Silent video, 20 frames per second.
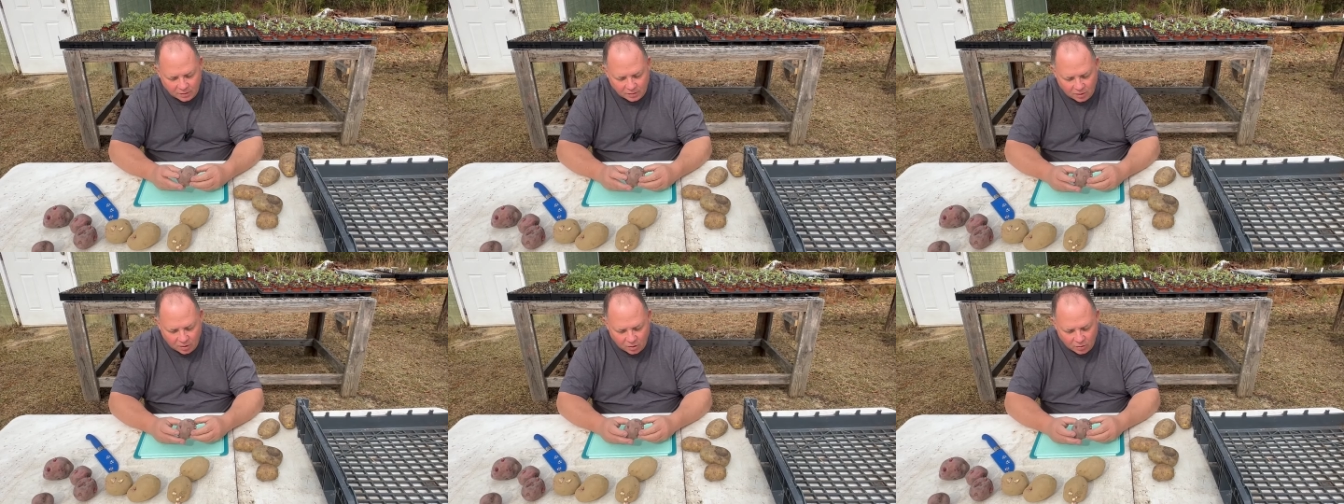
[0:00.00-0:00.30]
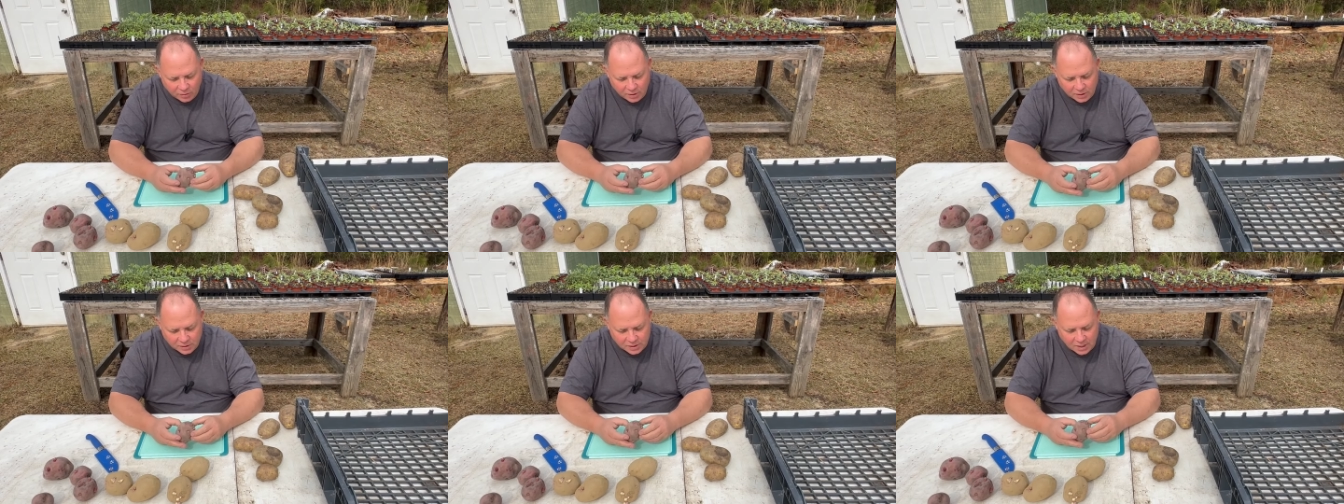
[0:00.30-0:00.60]

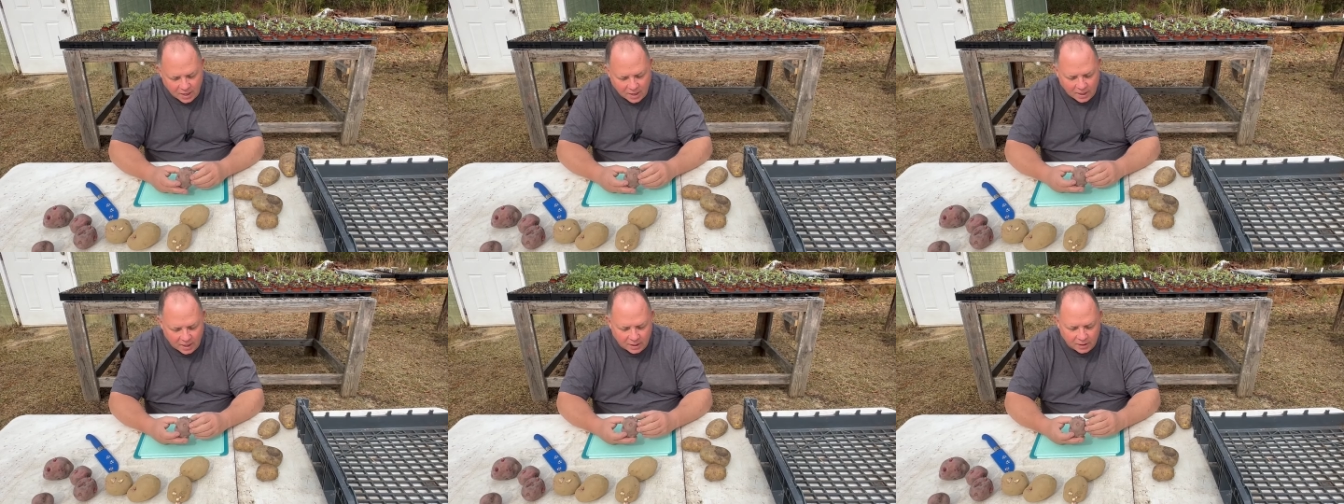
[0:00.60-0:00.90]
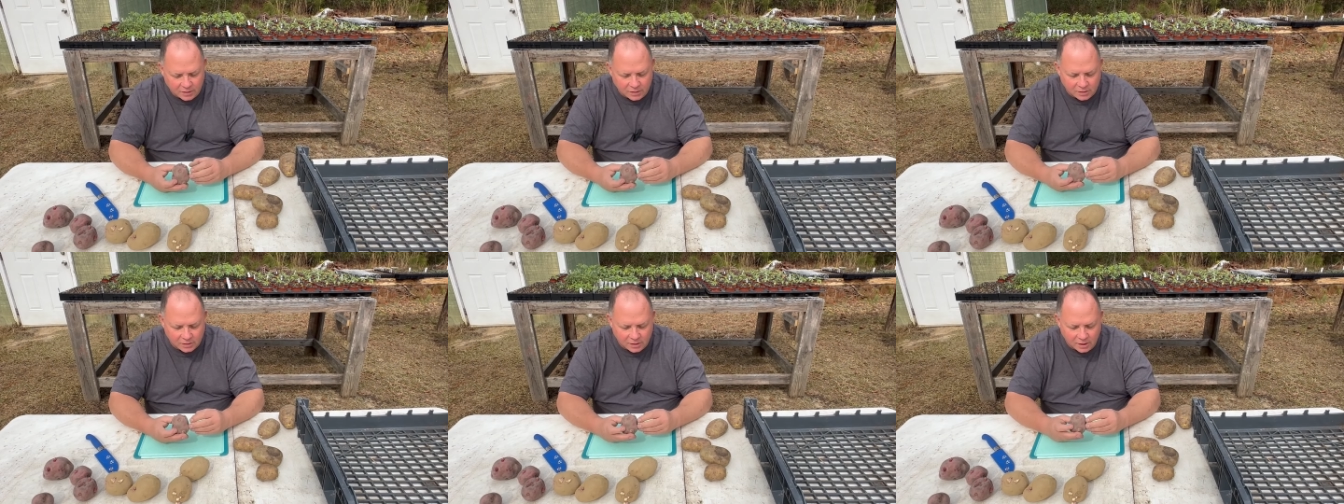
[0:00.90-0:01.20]
all these
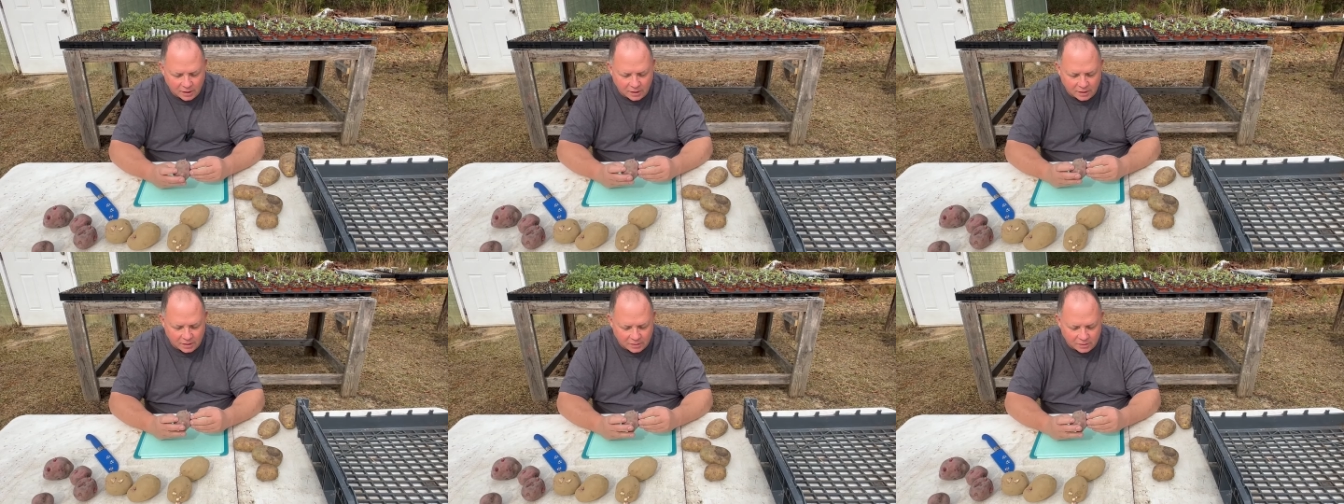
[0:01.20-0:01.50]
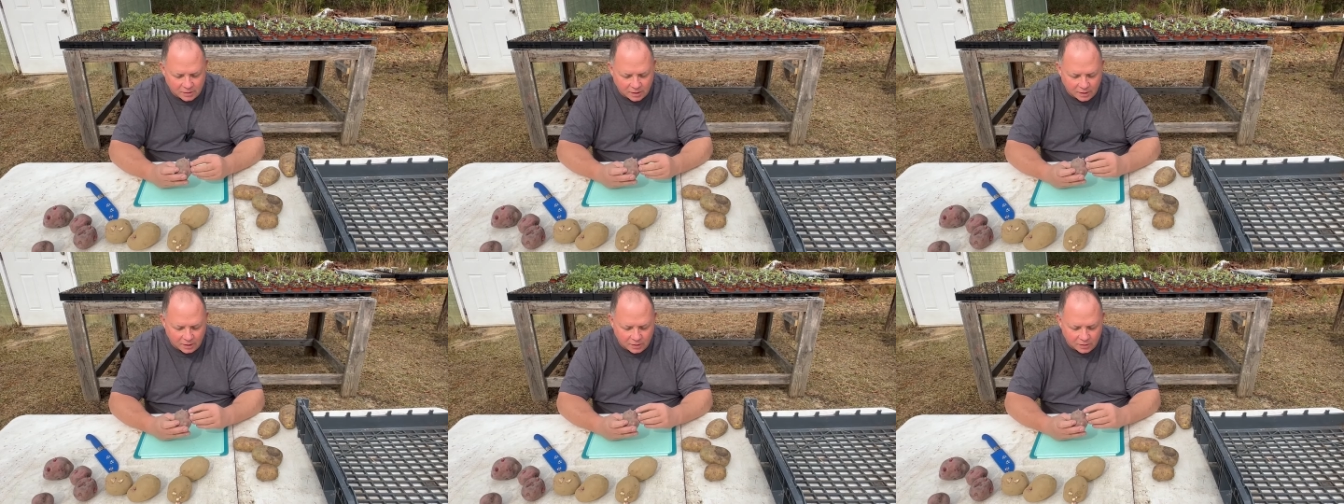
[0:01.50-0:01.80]
eyes, because like I
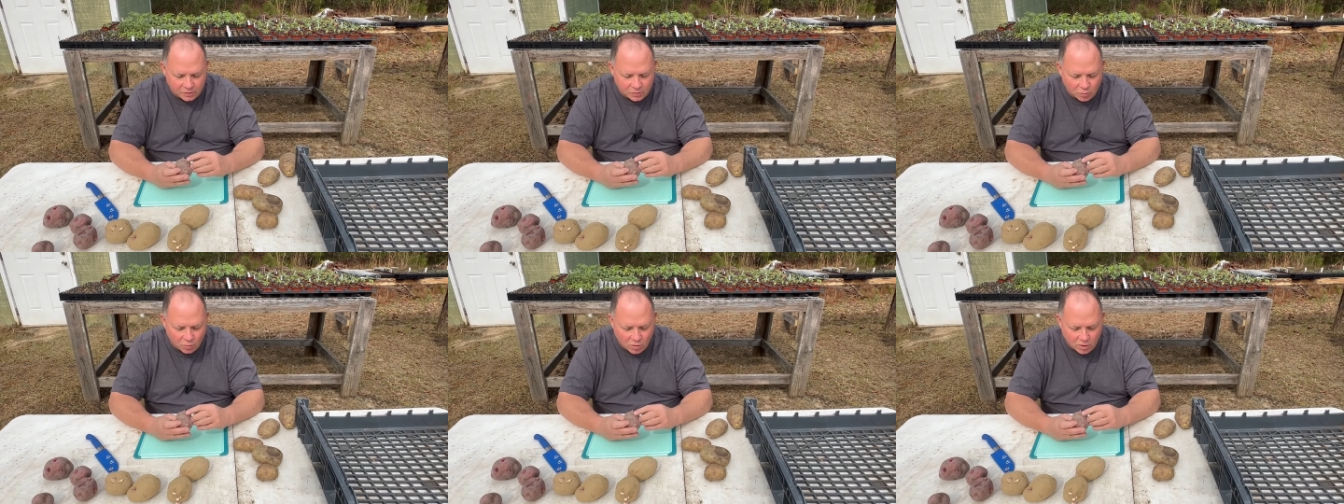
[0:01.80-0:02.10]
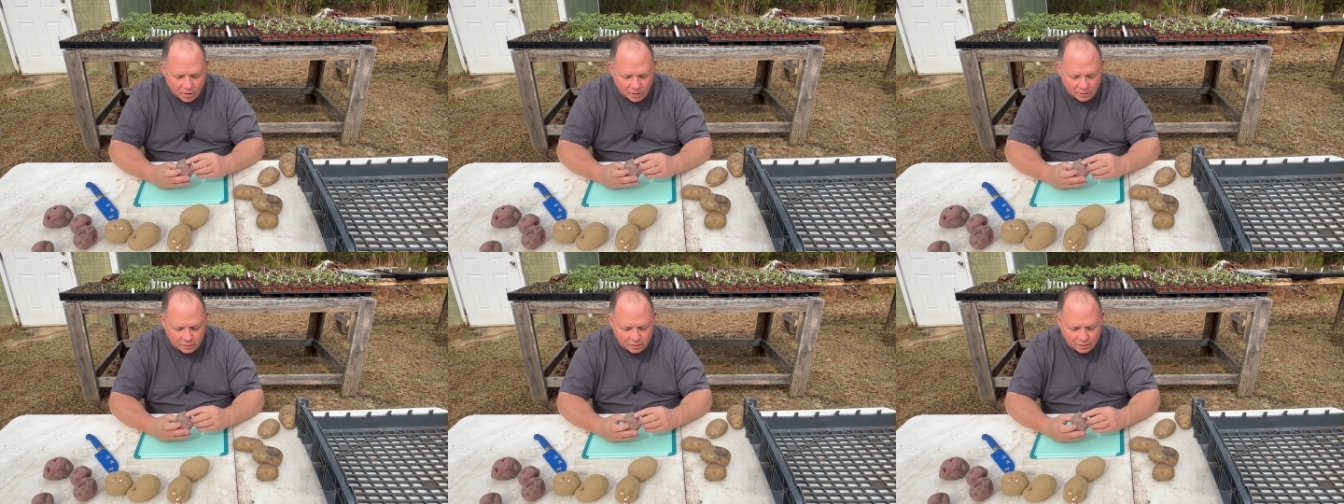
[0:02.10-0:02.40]
said, there's
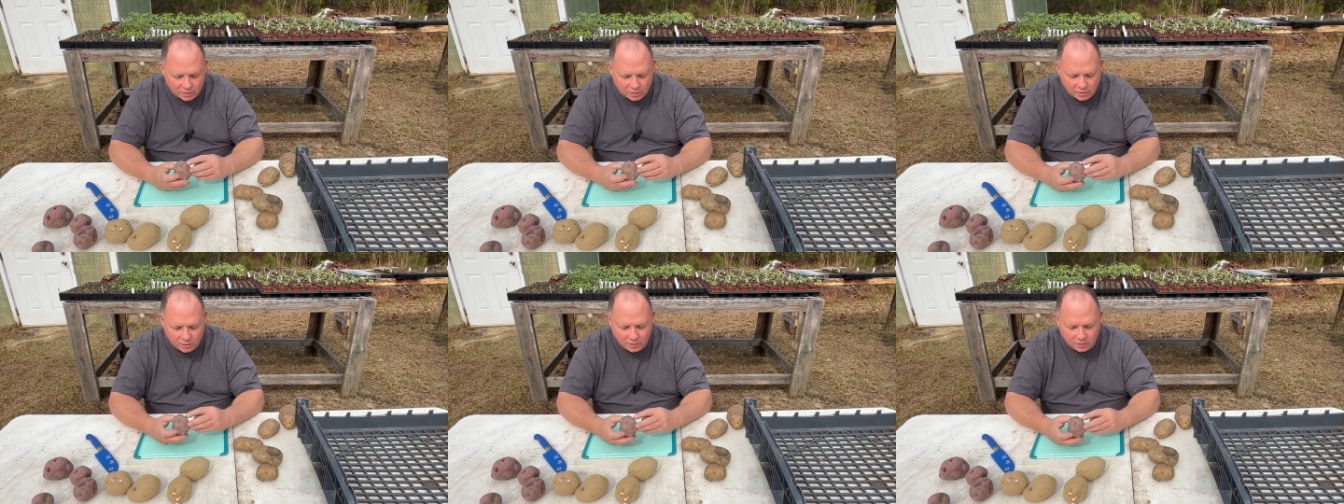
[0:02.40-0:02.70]
1,